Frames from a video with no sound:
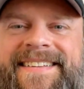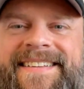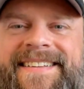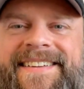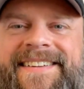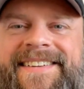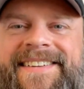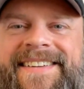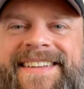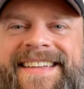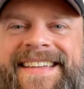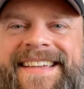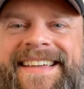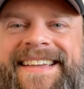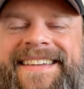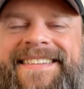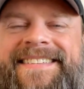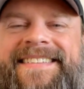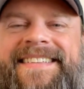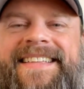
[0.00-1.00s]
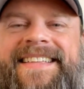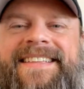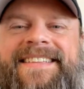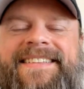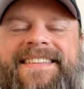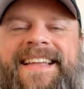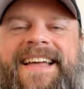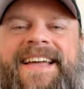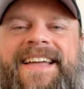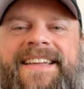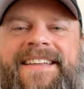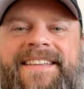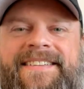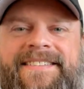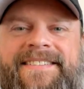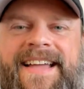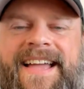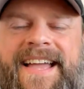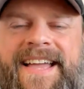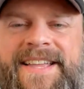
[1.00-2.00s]
Oh yeah,
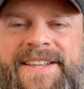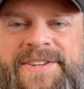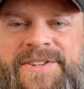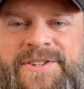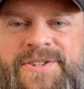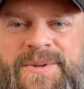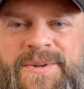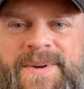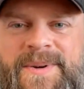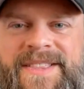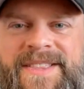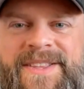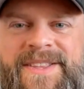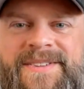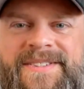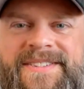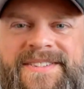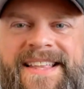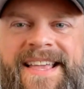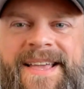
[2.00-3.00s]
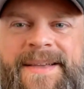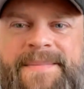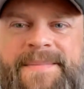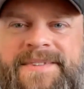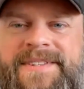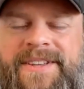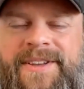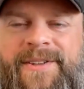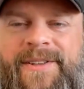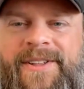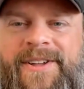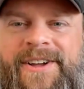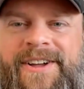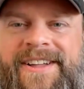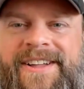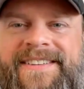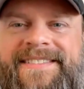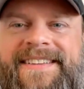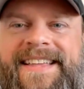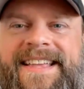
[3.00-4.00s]
I enjoyed those times a
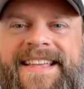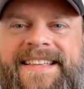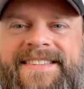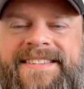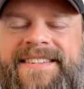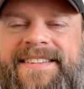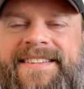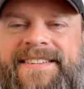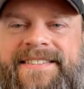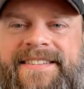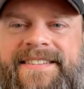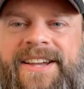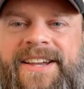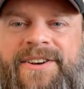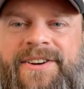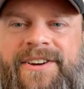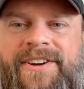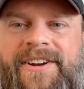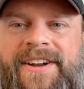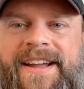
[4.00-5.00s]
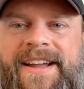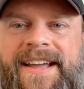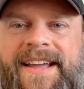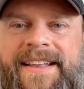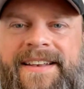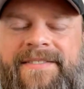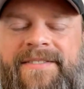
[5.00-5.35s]
lot as a undergrad.